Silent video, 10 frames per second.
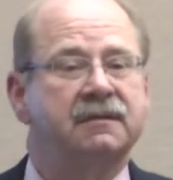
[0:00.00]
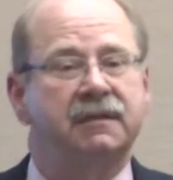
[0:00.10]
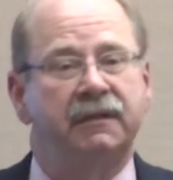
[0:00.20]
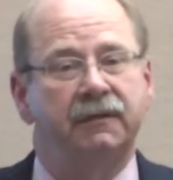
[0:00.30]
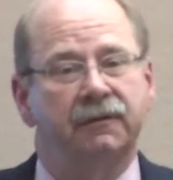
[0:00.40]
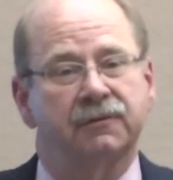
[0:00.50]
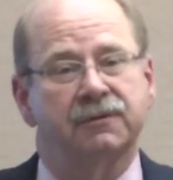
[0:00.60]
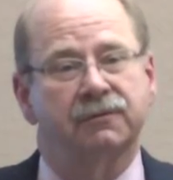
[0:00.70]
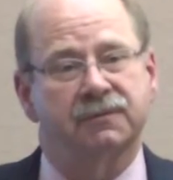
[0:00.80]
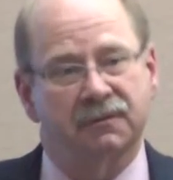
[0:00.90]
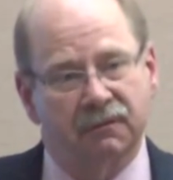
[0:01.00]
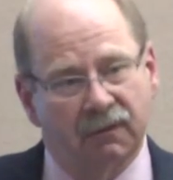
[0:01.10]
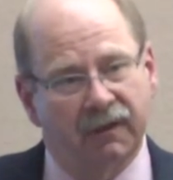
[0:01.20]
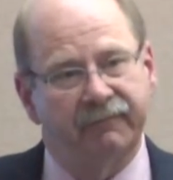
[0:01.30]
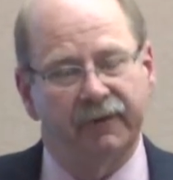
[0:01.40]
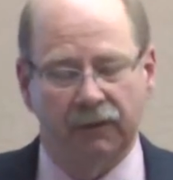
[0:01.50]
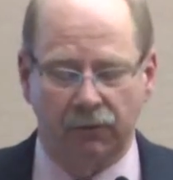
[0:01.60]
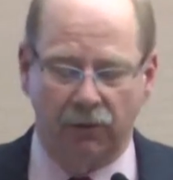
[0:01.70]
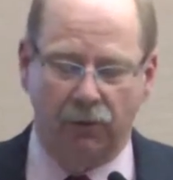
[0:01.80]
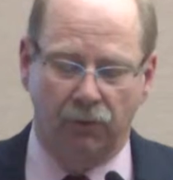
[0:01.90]
seniors, those living
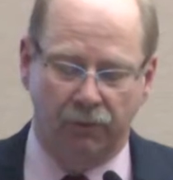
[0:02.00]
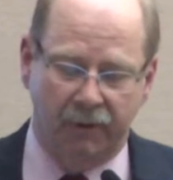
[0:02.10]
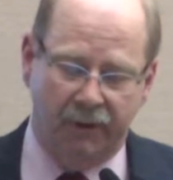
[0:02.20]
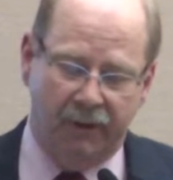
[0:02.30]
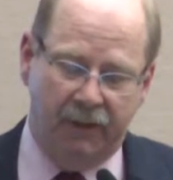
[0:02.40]
alone,